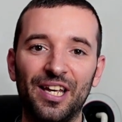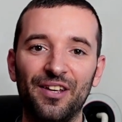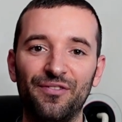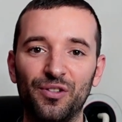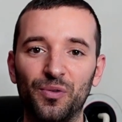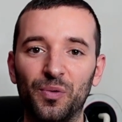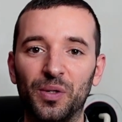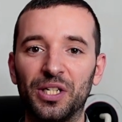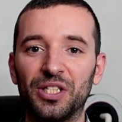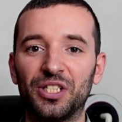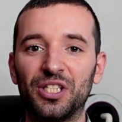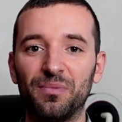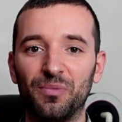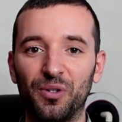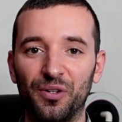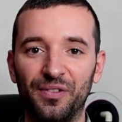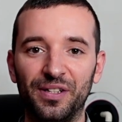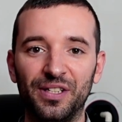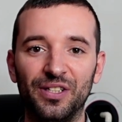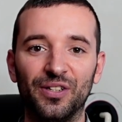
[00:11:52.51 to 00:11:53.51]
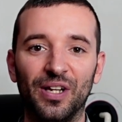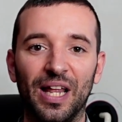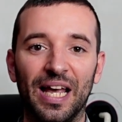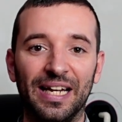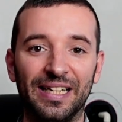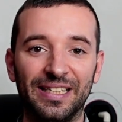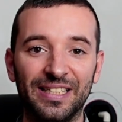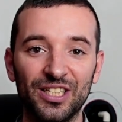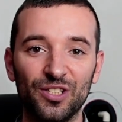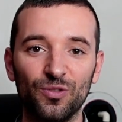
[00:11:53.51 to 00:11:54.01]
if you want to see more videos
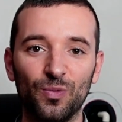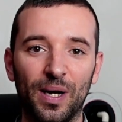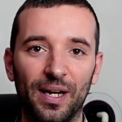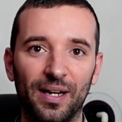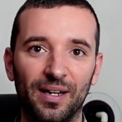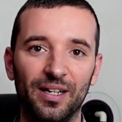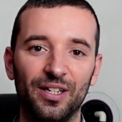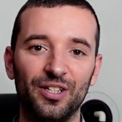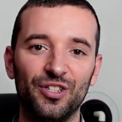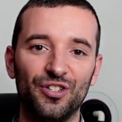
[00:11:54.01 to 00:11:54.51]
like this one.